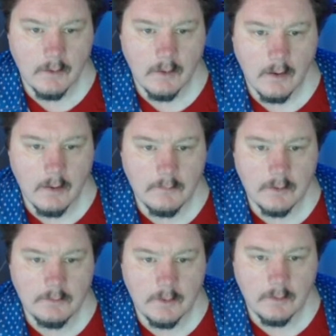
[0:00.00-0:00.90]
of the
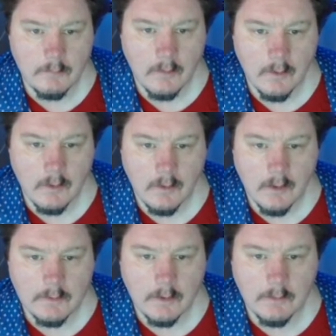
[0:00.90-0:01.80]
genome,
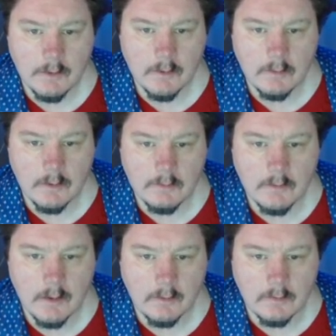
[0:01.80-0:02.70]
and the research
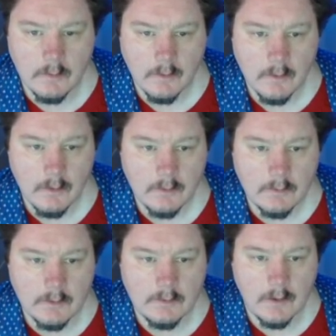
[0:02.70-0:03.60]
undertaken
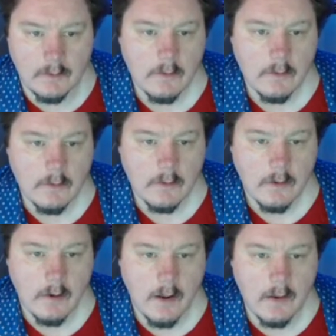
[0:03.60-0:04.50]
since then.
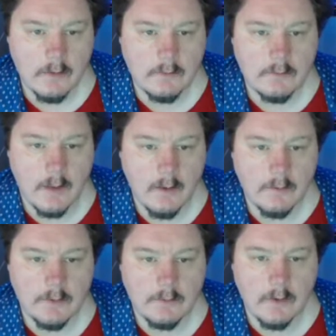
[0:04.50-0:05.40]
And
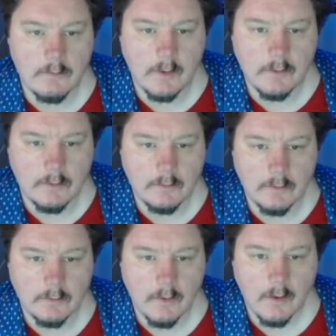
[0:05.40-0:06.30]
thousands of
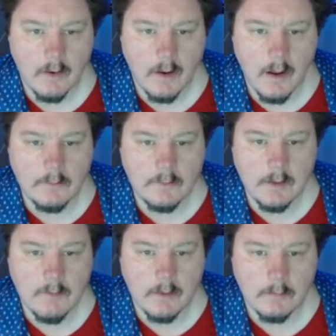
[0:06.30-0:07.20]
researchers have
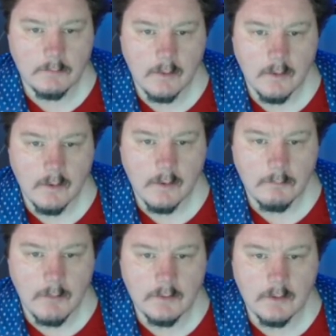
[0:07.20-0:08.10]
developed
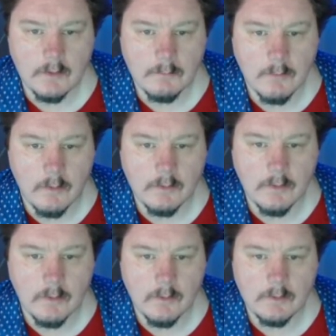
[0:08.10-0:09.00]
better
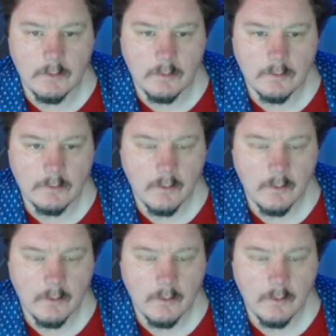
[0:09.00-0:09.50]
laboratory tools,